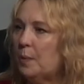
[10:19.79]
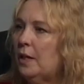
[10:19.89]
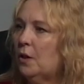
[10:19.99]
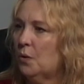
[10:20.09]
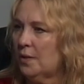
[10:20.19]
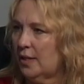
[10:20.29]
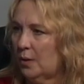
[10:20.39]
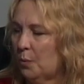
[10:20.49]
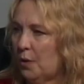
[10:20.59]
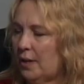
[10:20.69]
be
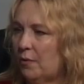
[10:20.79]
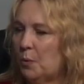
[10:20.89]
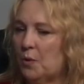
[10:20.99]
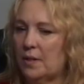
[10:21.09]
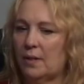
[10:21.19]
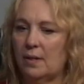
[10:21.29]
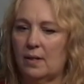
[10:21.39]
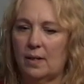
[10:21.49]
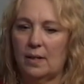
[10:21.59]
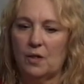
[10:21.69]
acoustic. We'll both have acoustic
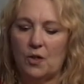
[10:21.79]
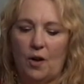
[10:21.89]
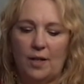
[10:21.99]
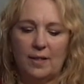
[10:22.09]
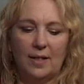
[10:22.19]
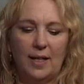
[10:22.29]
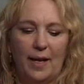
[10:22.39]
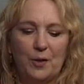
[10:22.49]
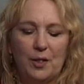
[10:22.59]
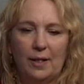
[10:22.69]
guitars, and he
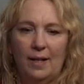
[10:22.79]
actually